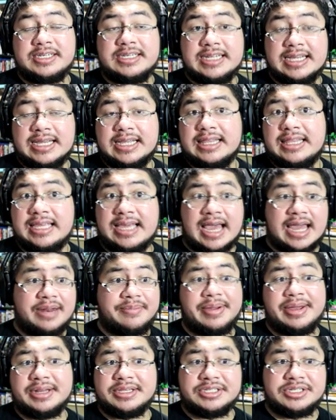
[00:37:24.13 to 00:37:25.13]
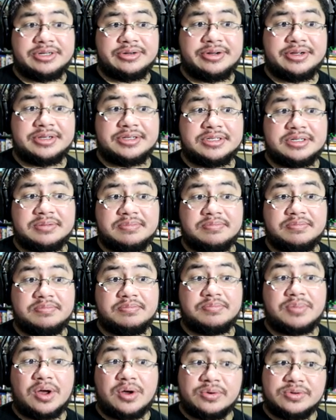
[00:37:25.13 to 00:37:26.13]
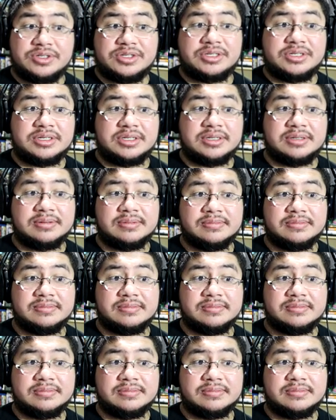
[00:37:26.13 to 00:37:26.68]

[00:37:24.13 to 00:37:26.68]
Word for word: did the animated series. Most.